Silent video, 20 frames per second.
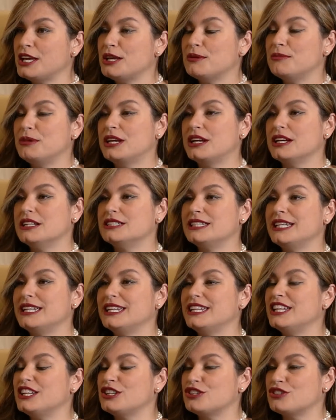because they
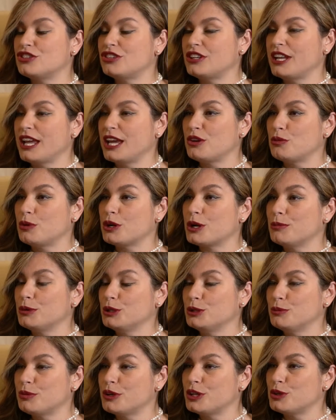didn't understand what our
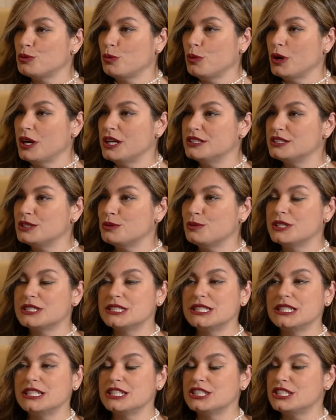blueprint was. It
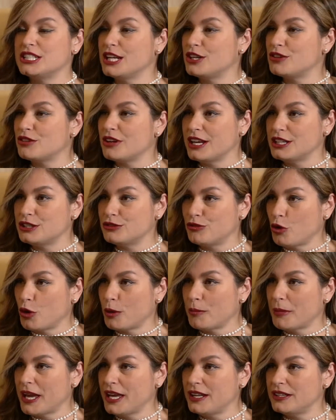wasn't in a standardized
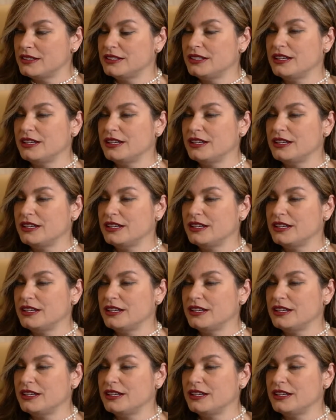format.